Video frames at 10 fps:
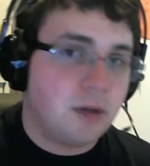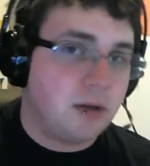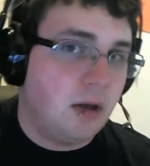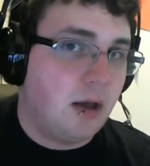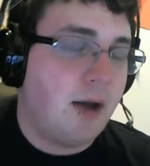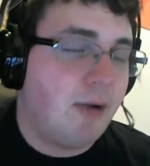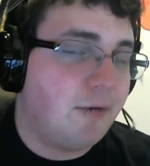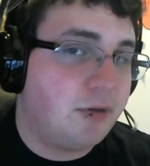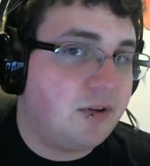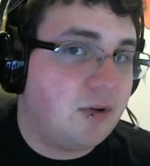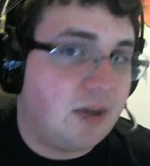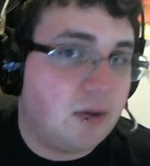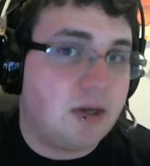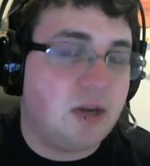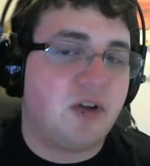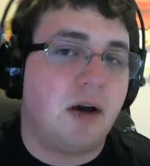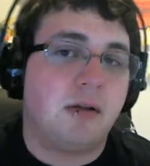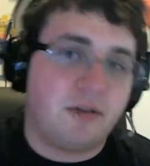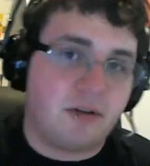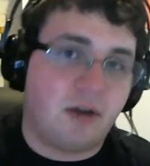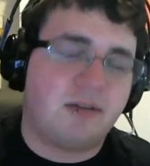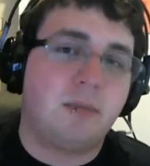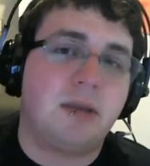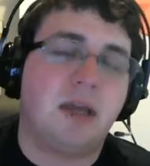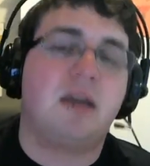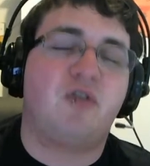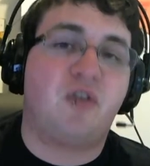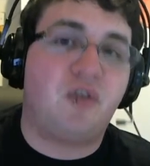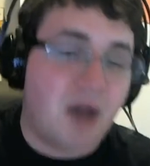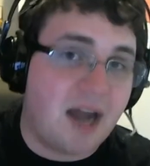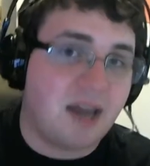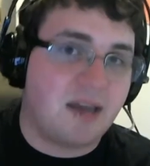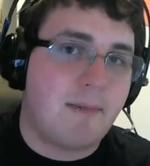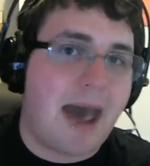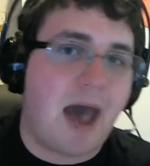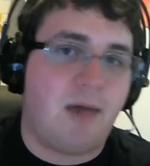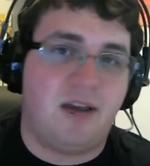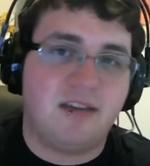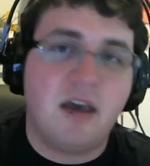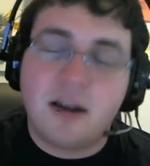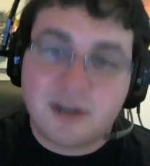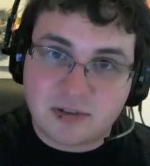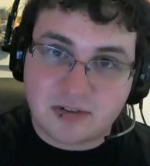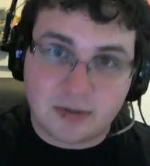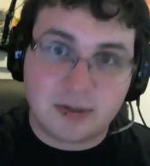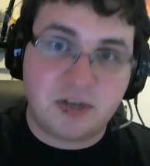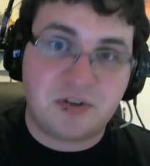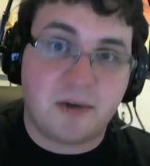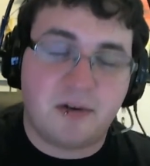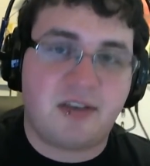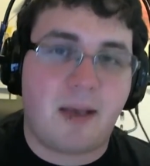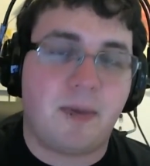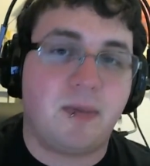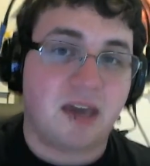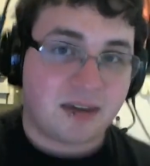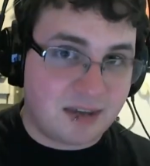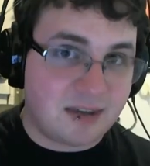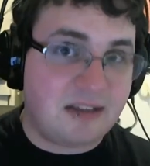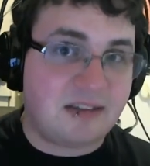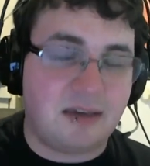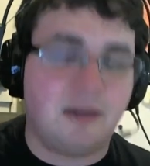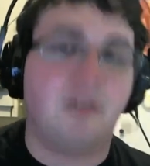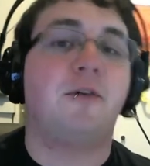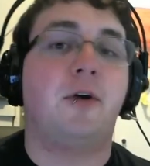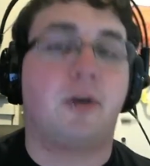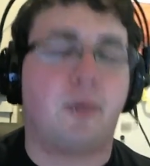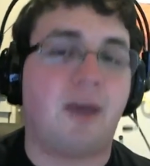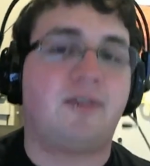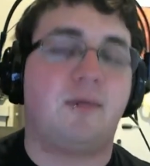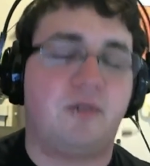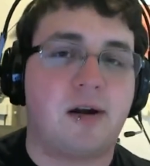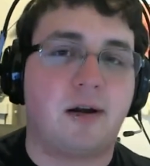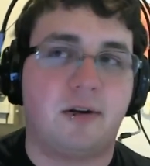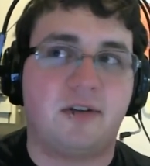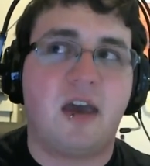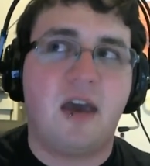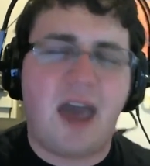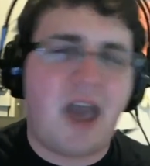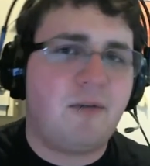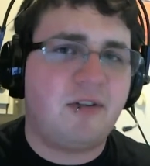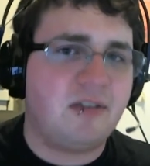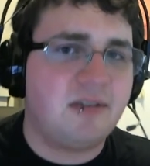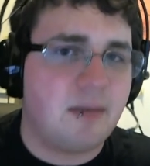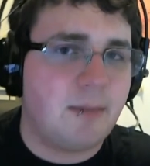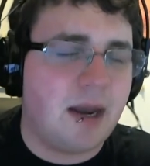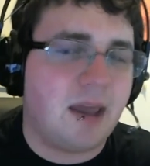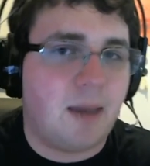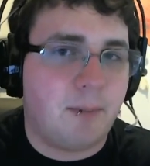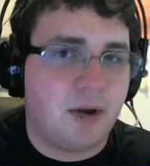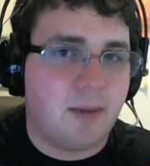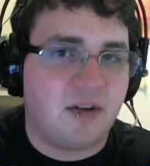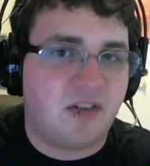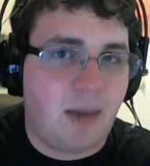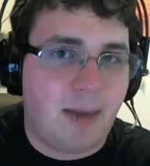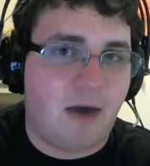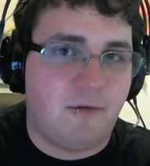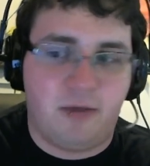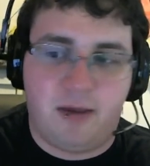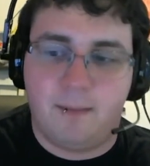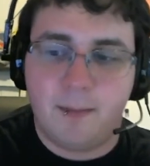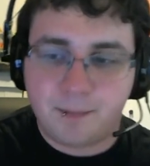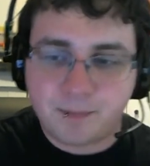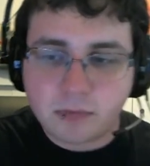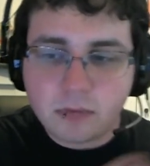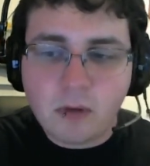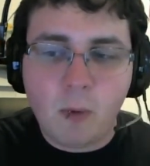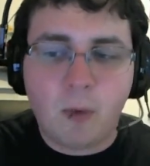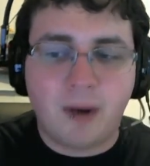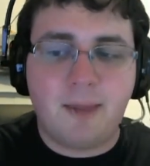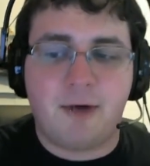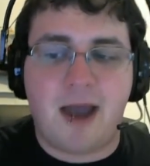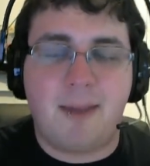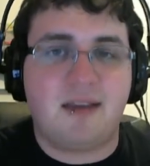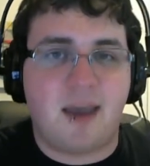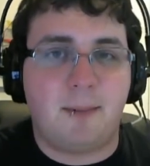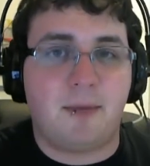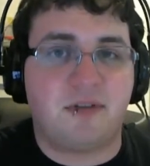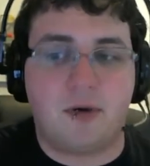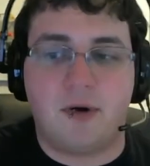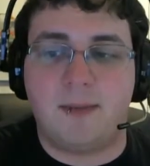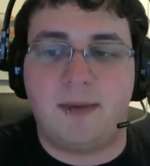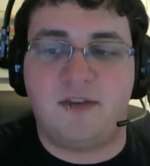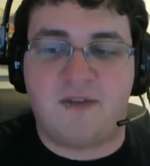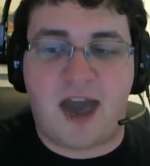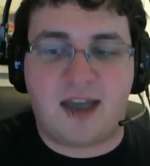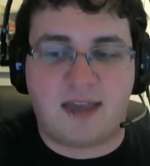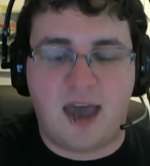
However, those utility junglers are someone that can try to combat this, because utility junglers have been the Achilles heel for aggressive junglers ever since the metagame pretty much came out for them. One of the prime examples is going to be the fact that